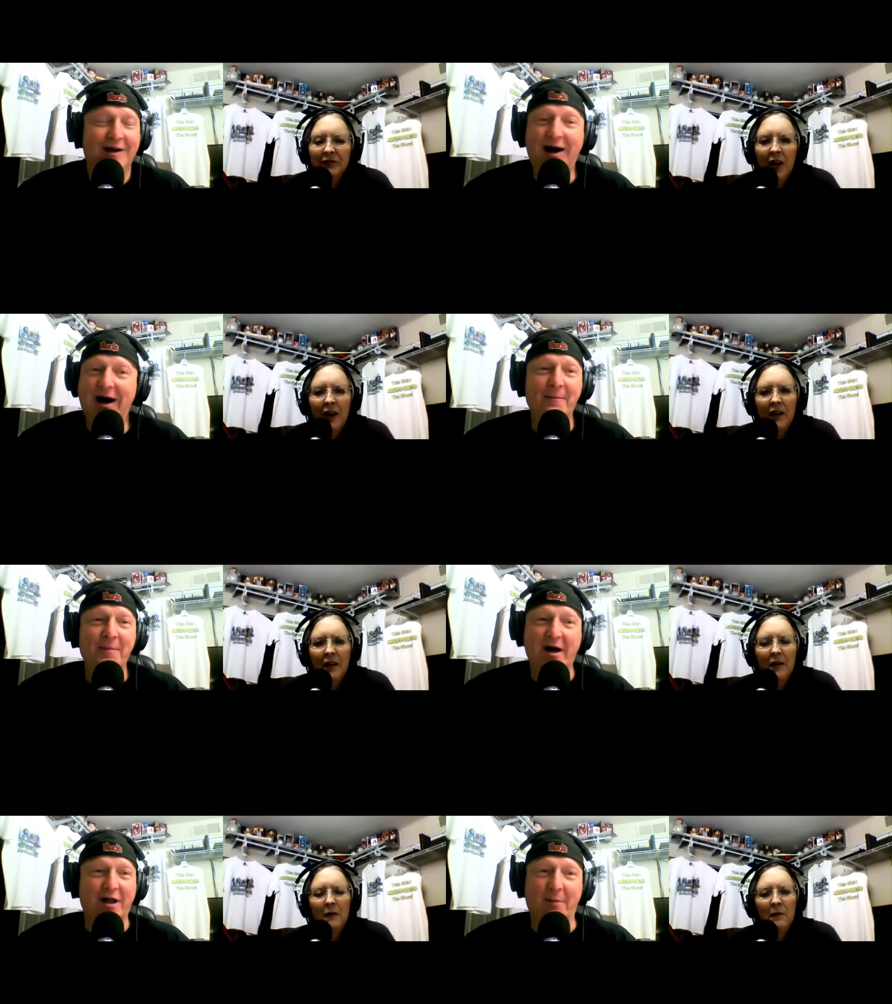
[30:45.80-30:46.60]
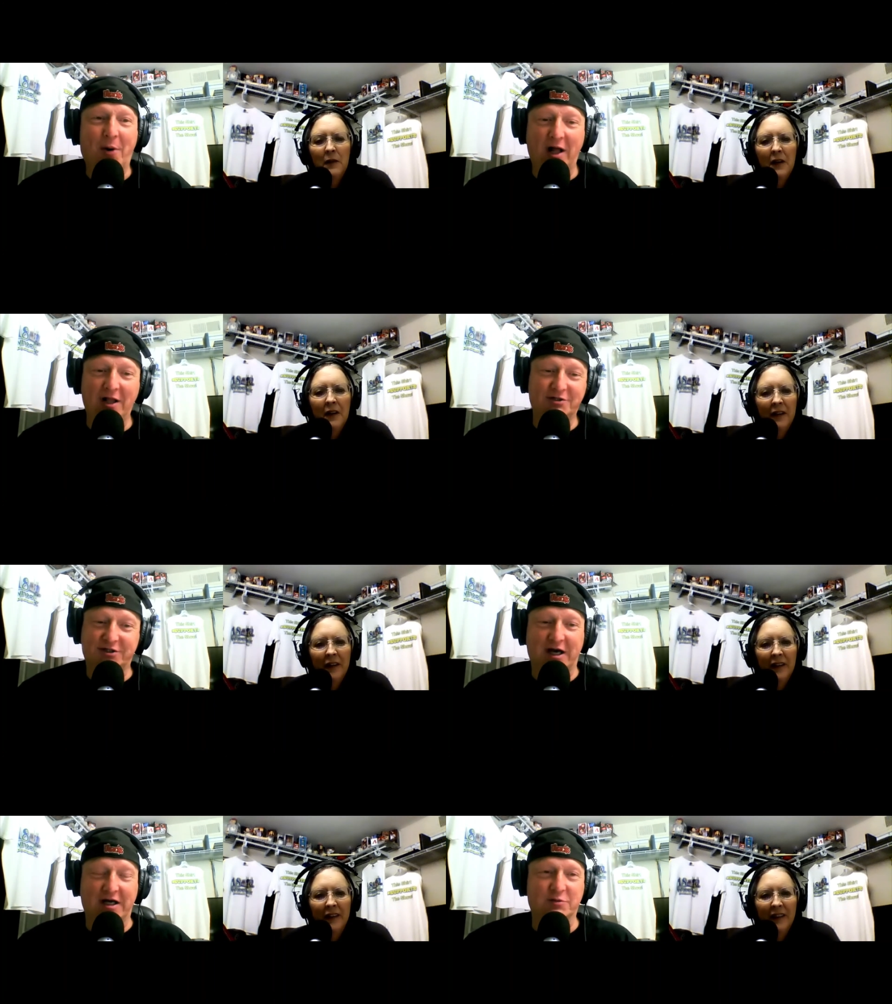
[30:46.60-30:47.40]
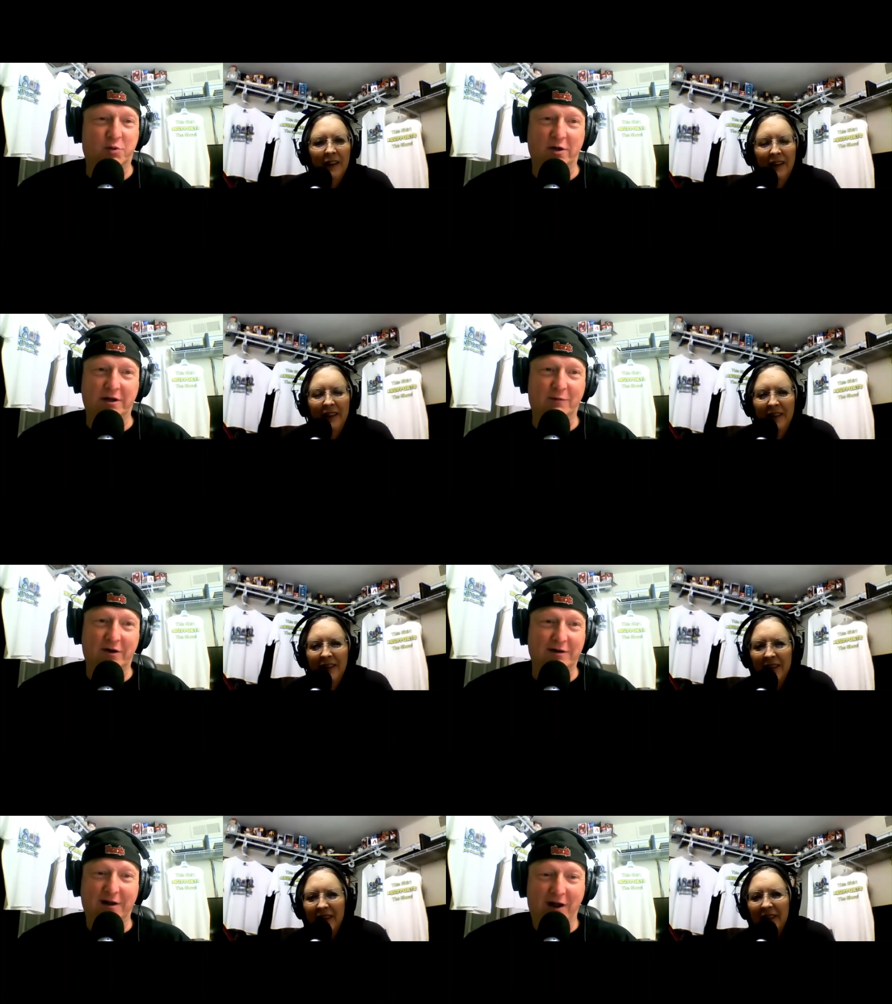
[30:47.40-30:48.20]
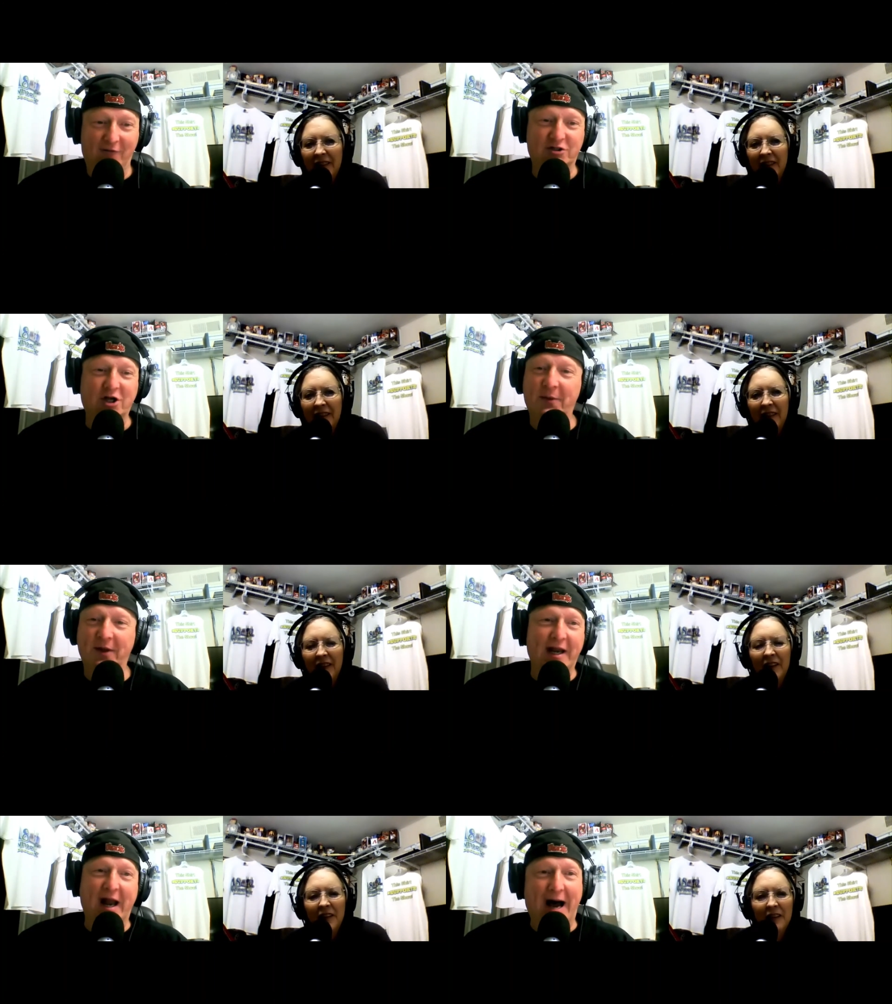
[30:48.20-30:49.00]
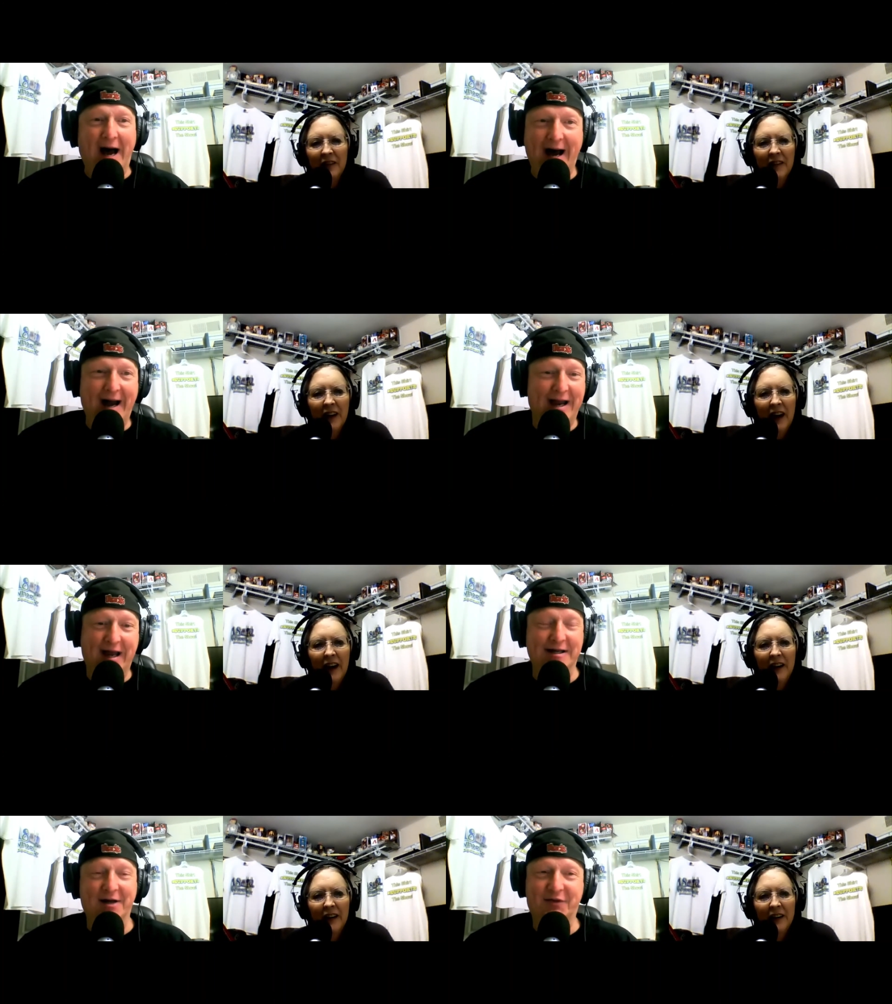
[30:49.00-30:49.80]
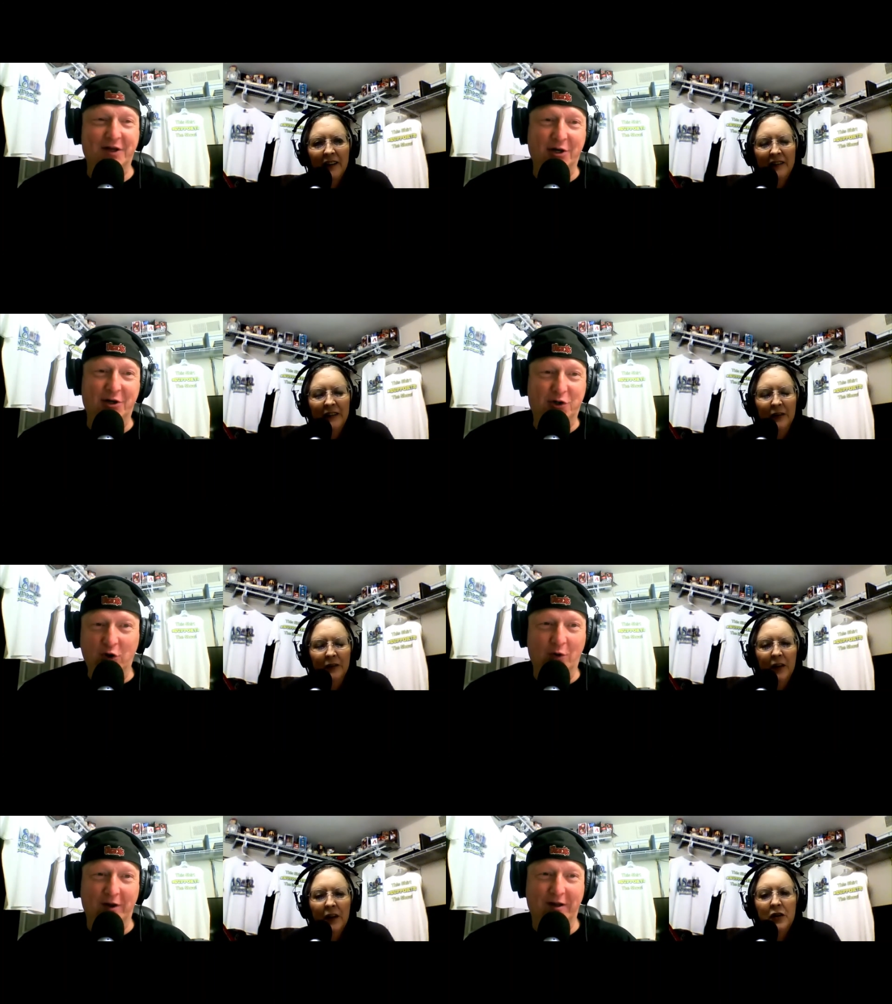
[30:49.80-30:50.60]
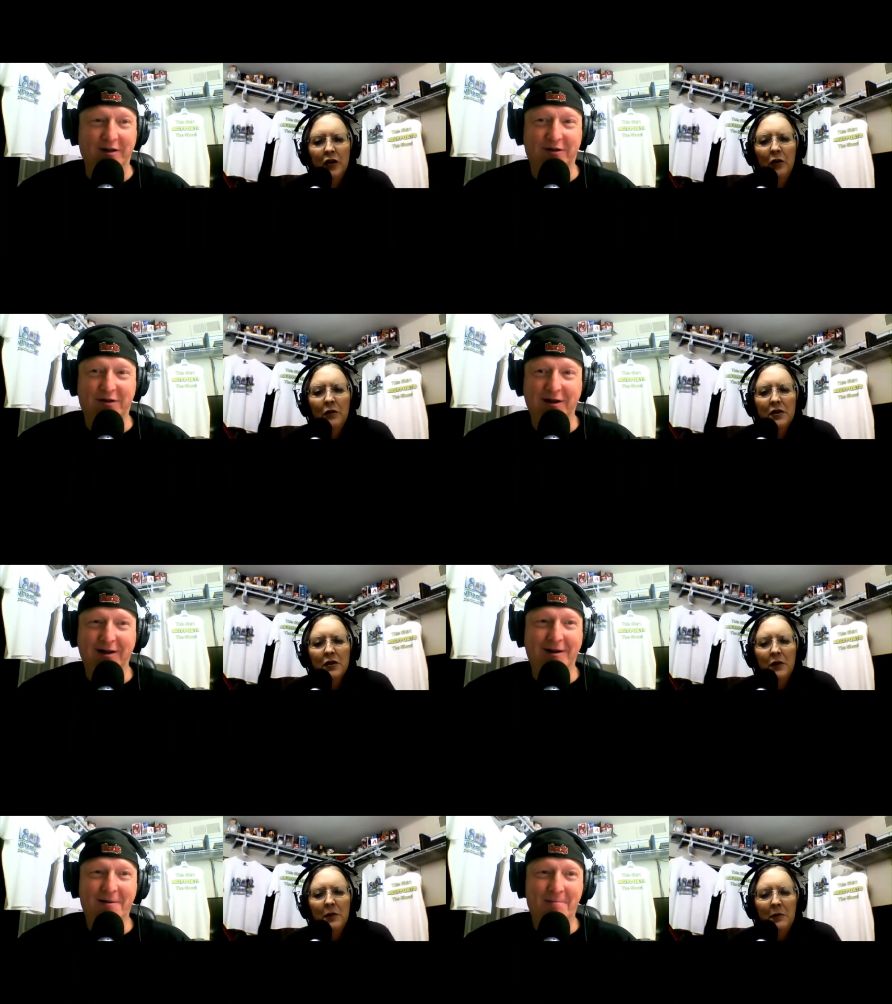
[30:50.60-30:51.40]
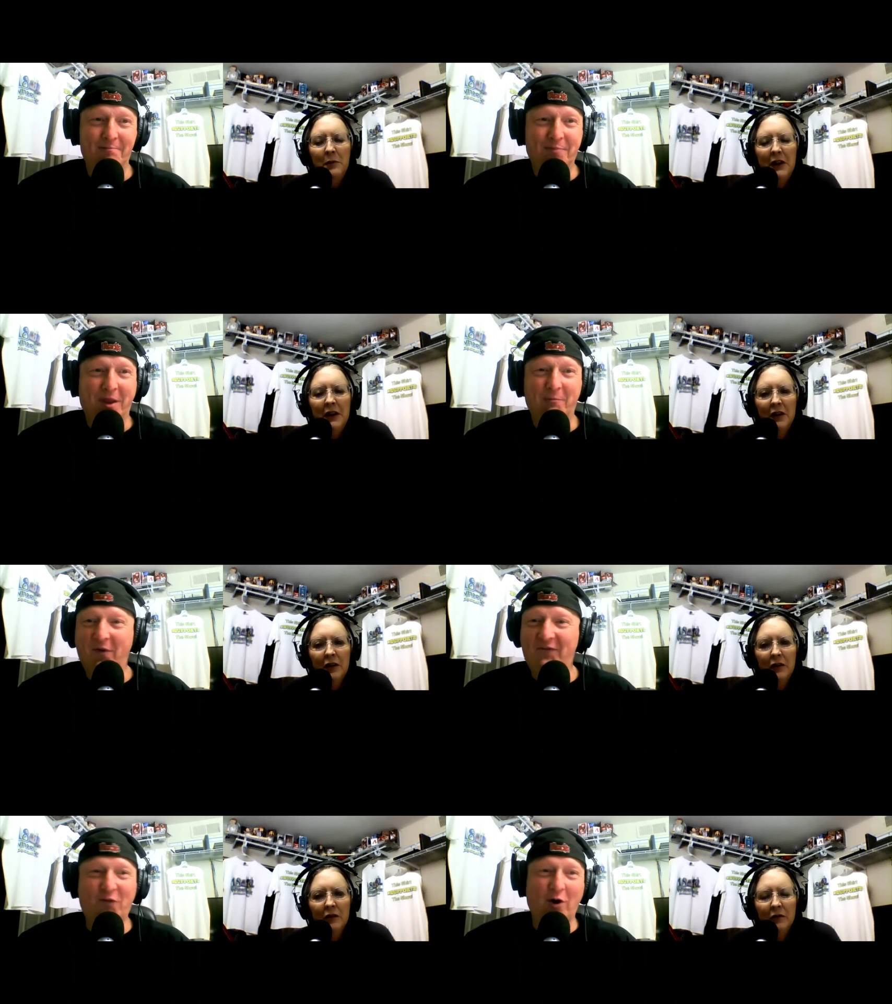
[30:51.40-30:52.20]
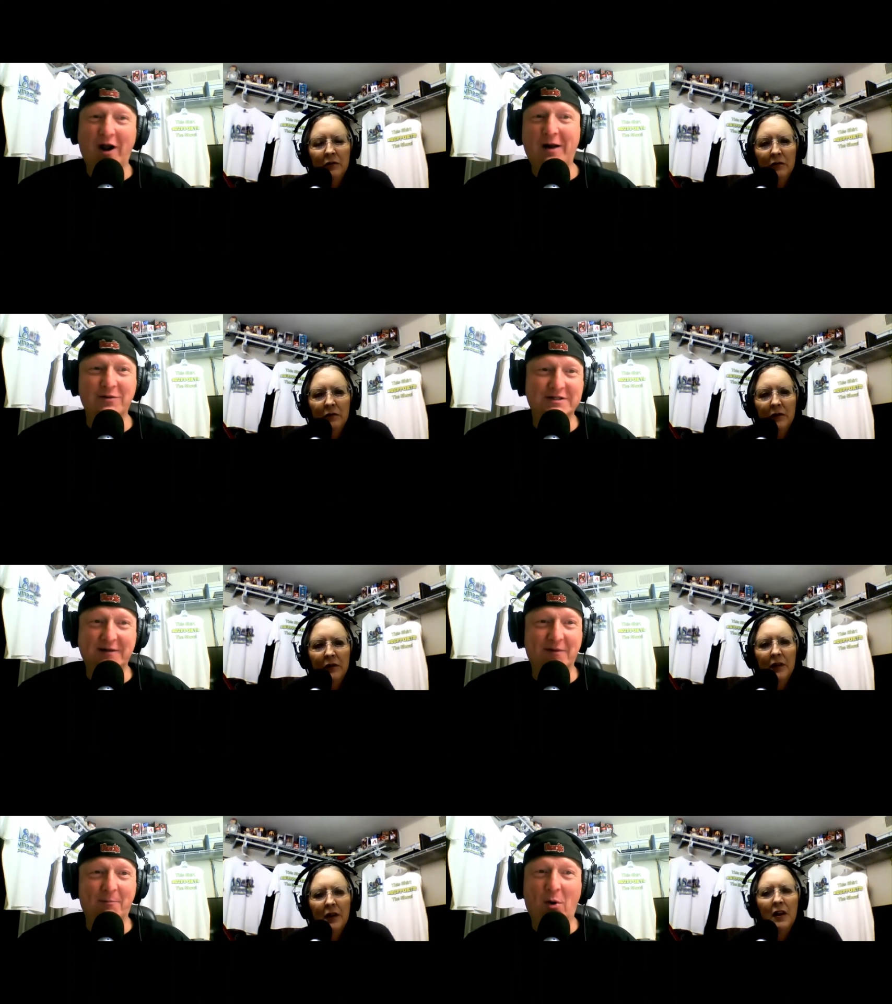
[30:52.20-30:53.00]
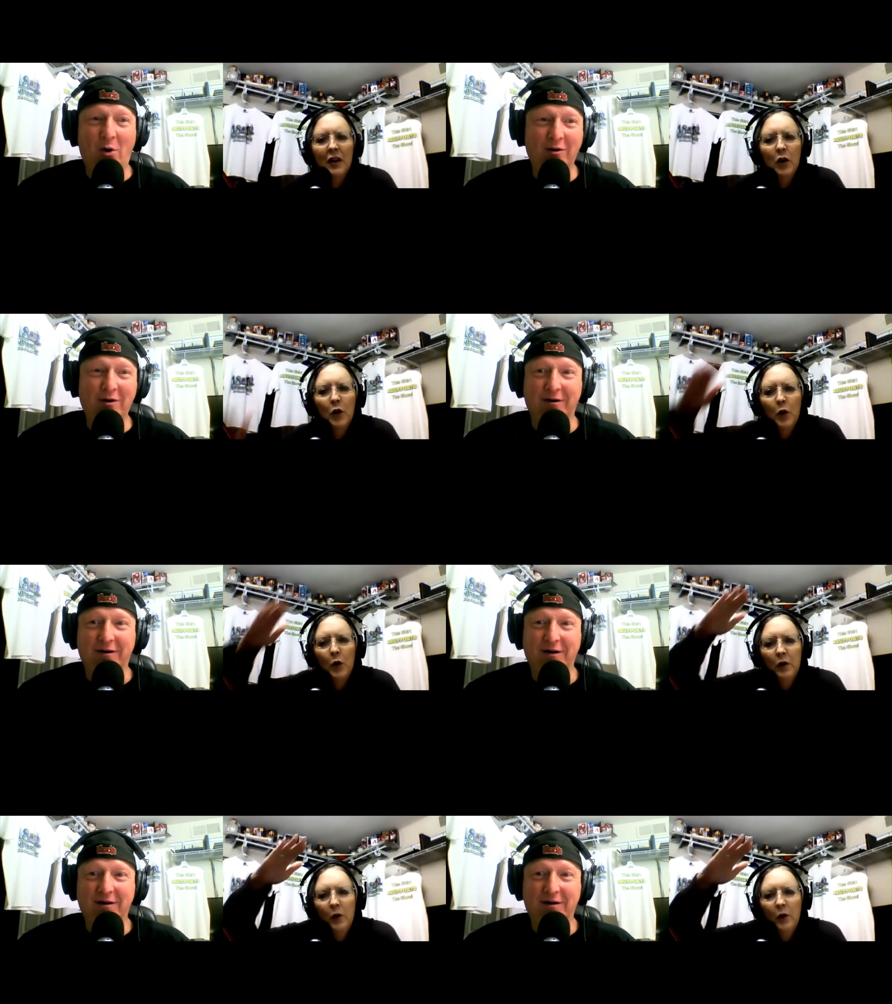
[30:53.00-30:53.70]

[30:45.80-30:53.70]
Speaker 1: I'm not going to apologize what what for something that I had nothing to do with. Don't scream in my ear before I was even born.